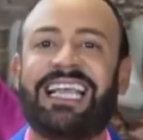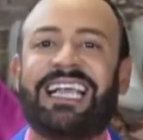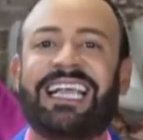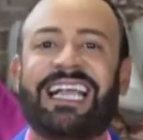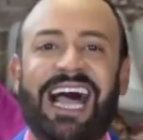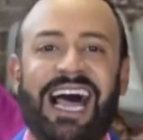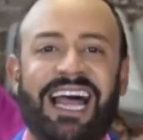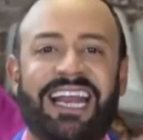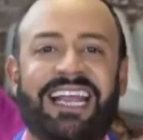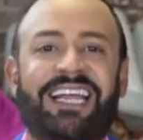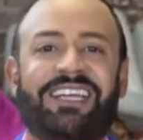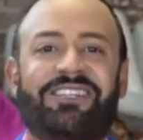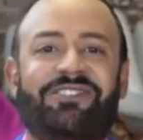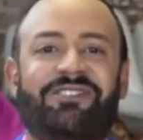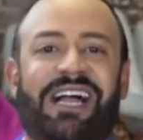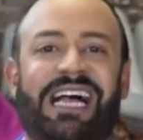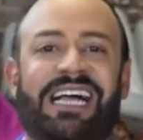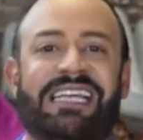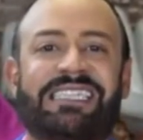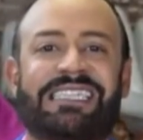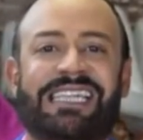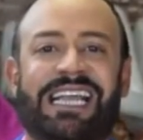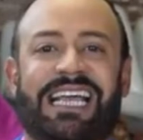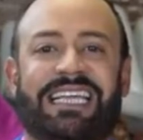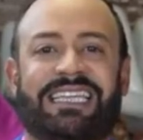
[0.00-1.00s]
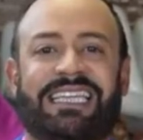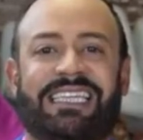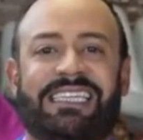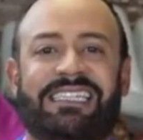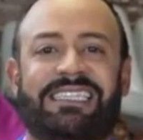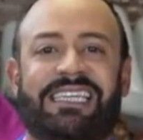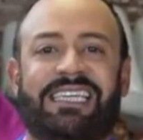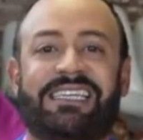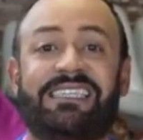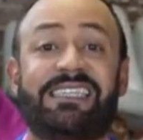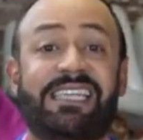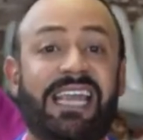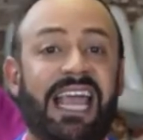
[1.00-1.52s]
Cutting a dress like this
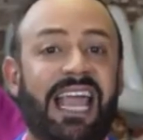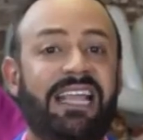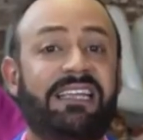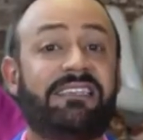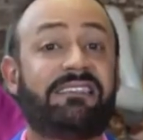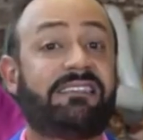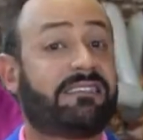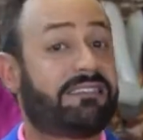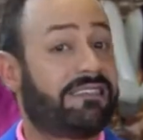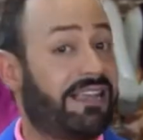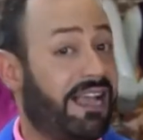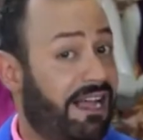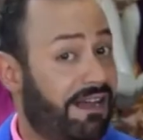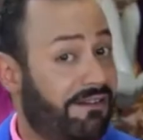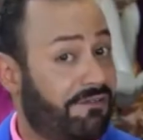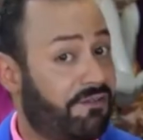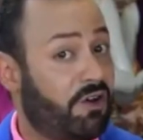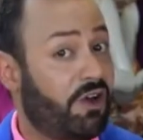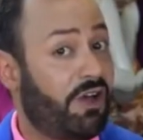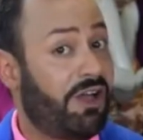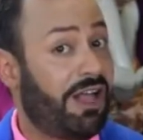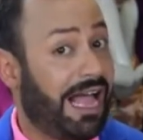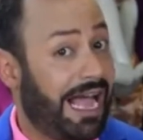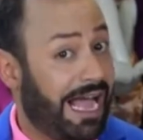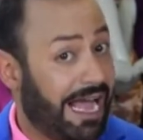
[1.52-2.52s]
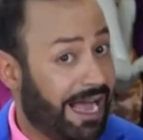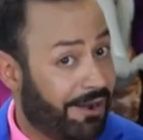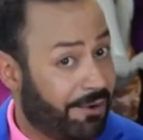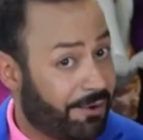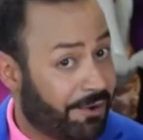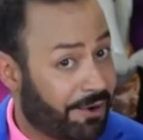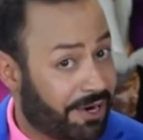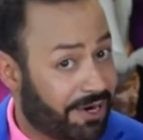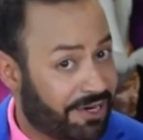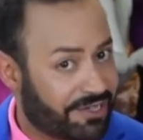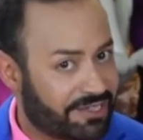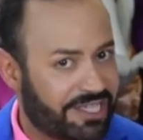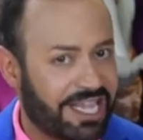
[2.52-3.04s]
can take several
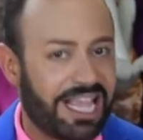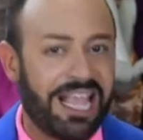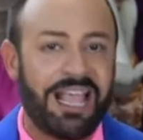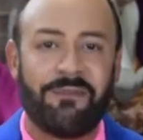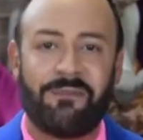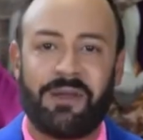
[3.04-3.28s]
hours,